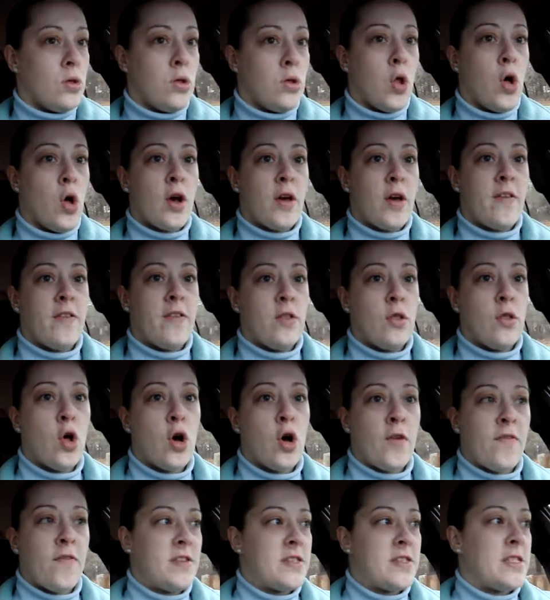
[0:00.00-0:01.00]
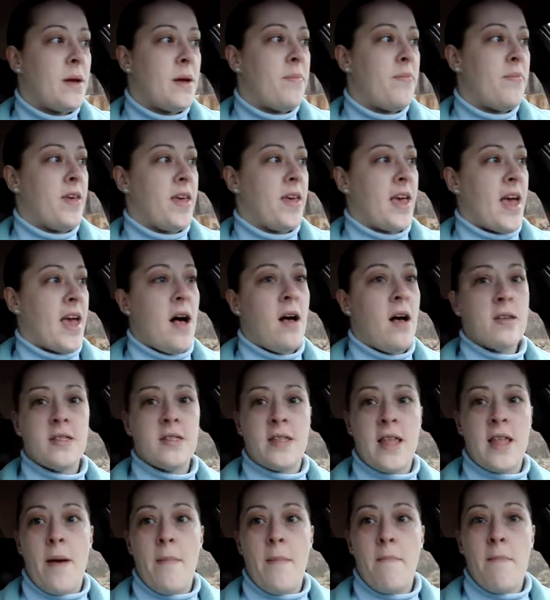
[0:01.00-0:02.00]
look look for something
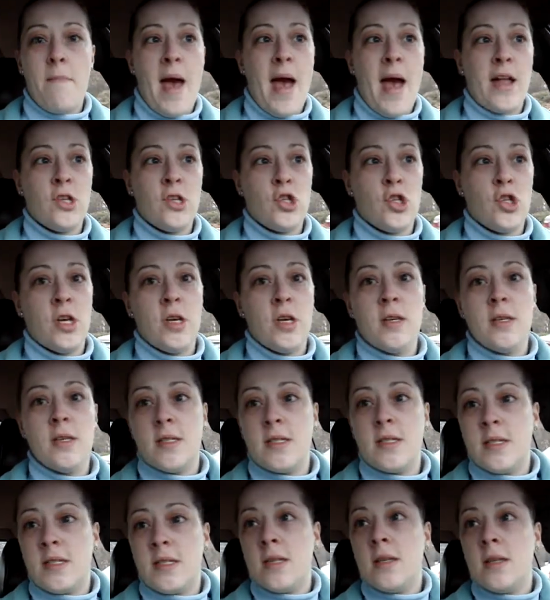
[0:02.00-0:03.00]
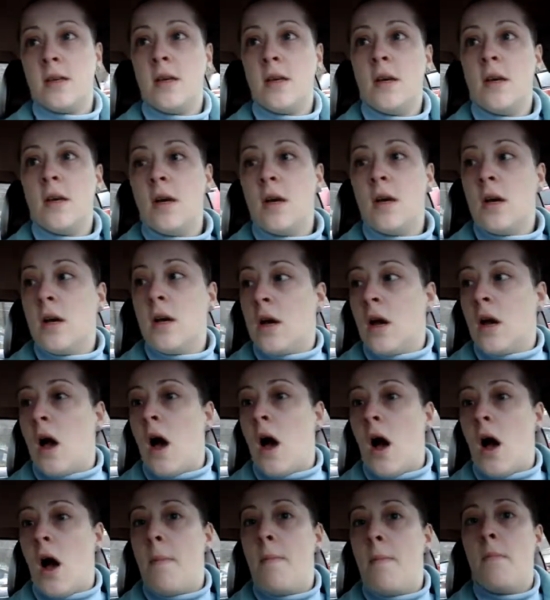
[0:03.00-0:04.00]
else that matches
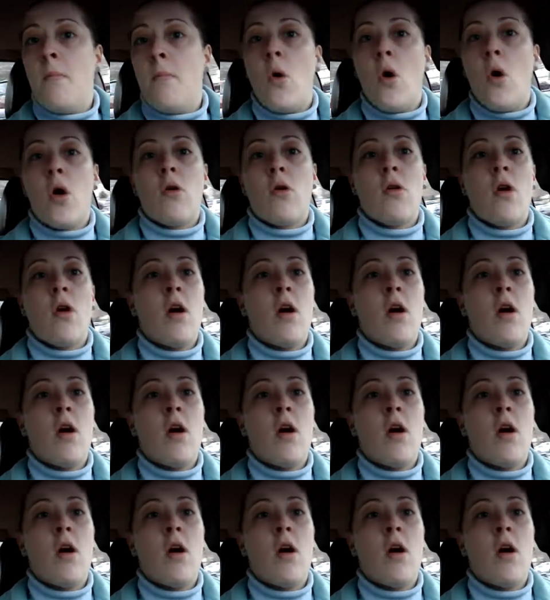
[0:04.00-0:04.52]
uh, more